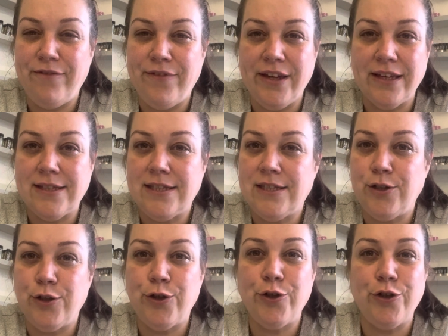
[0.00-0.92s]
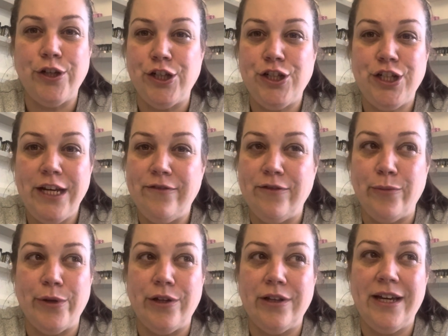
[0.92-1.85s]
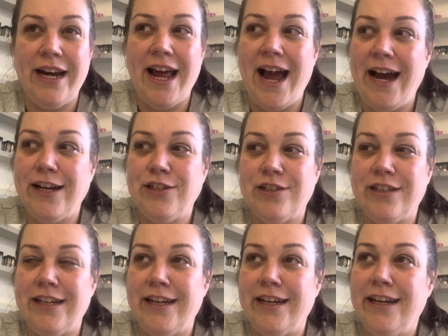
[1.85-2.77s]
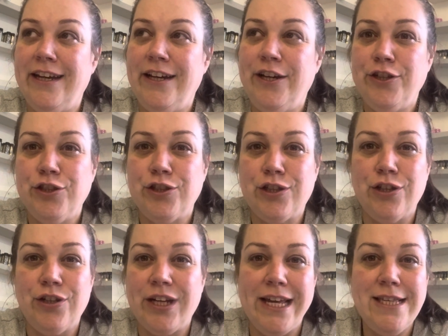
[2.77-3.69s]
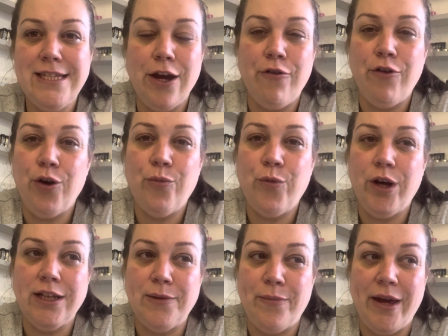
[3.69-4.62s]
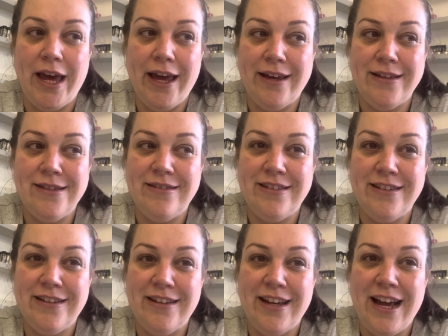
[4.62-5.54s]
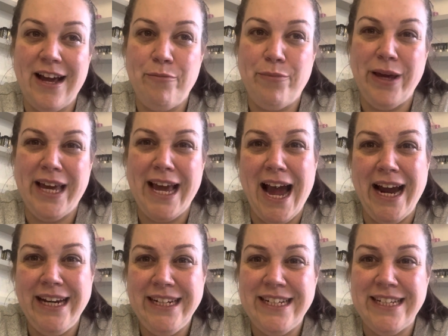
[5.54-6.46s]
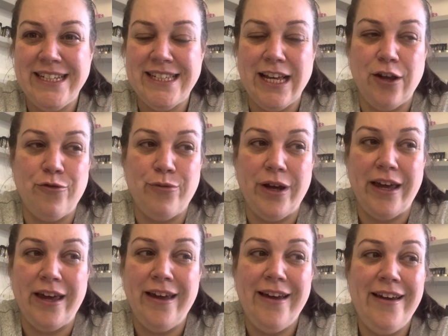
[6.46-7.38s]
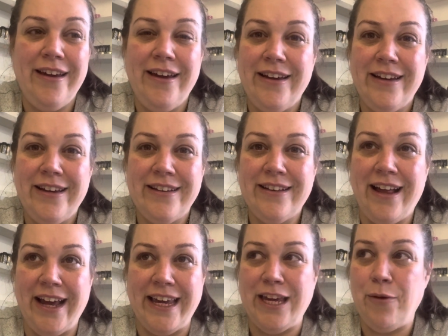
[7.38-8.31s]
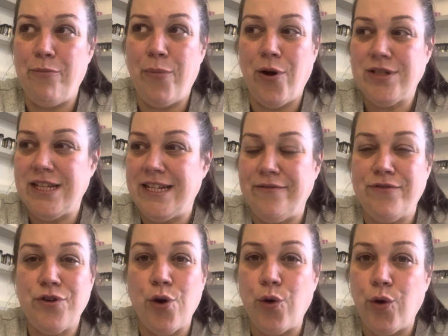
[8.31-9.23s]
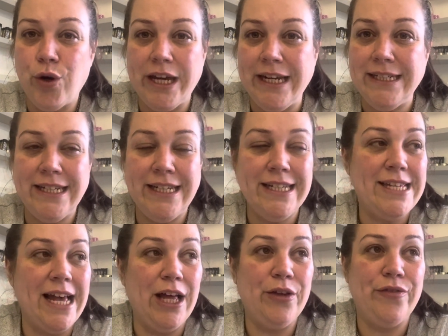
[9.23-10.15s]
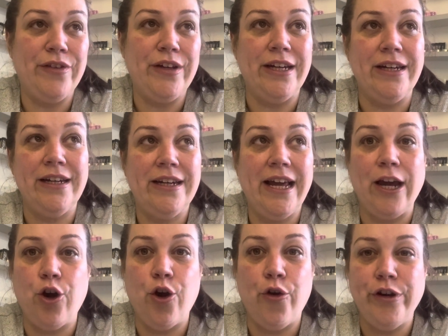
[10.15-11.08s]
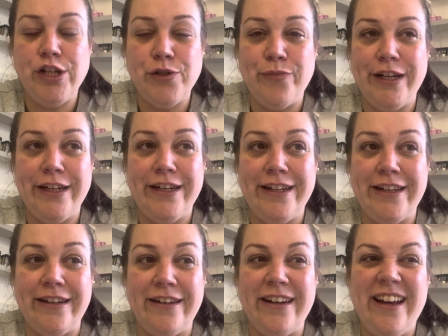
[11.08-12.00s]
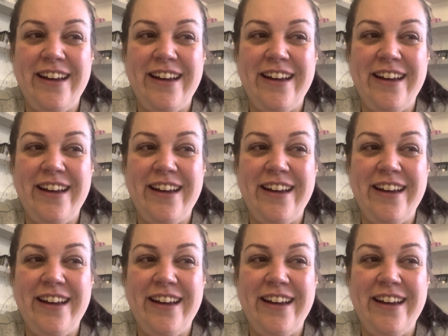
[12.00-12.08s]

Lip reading: feels so unachievable, and actually just look into your own world a bit and be kinder to yourself with like your positive talking to yourself and encouragement, and